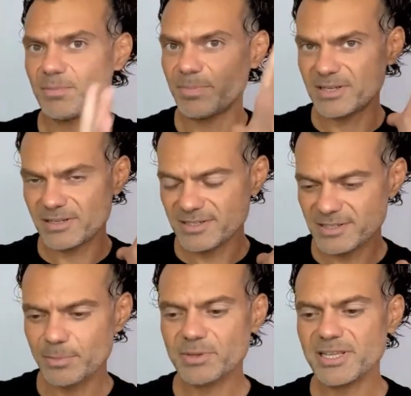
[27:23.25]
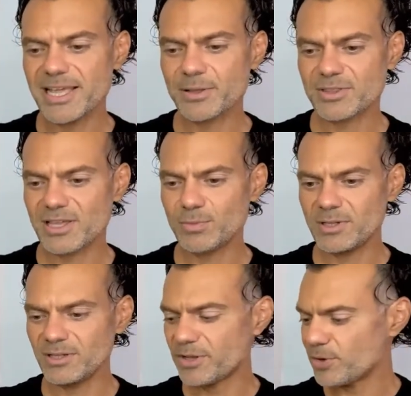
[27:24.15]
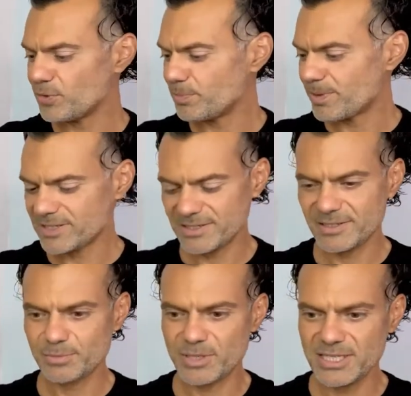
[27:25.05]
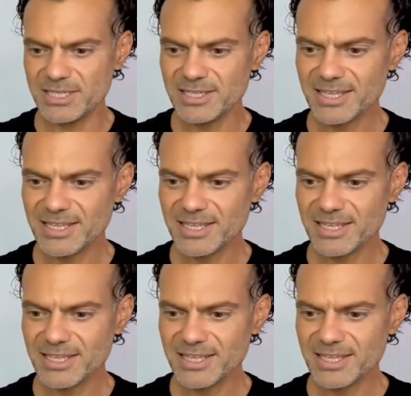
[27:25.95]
but somebody out there will know better than me.